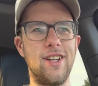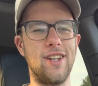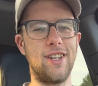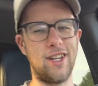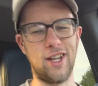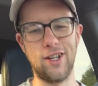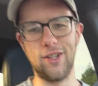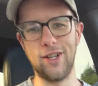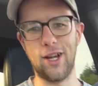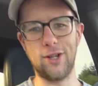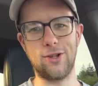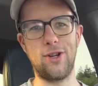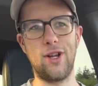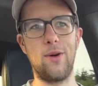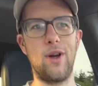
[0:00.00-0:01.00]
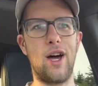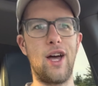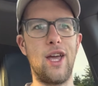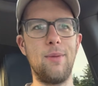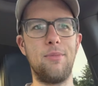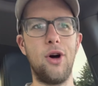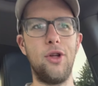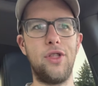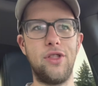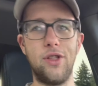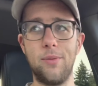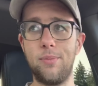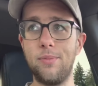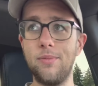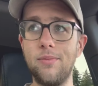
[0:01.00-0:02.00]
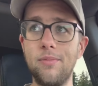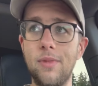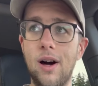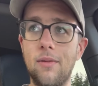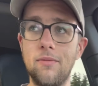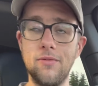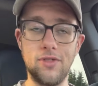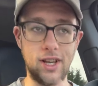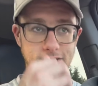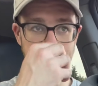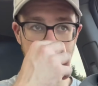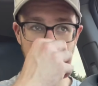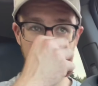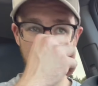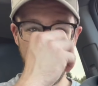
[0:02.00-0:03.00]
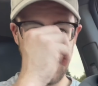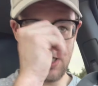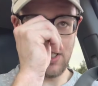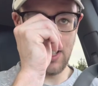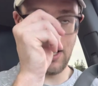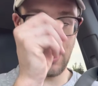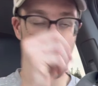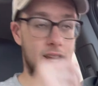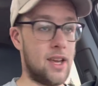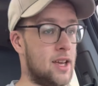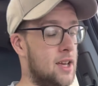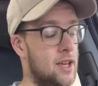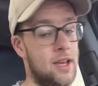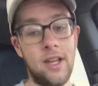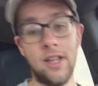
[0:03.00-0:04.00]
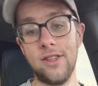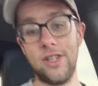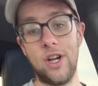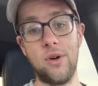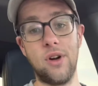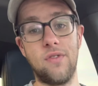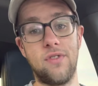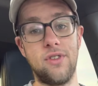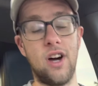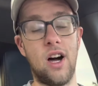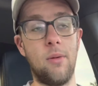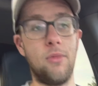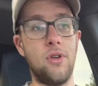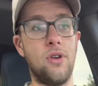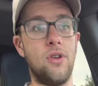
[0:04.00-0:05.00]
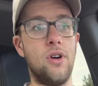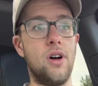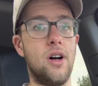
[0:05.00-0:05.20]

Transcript: And yesterday I ate both of the things I cooked, and they were phenomenal.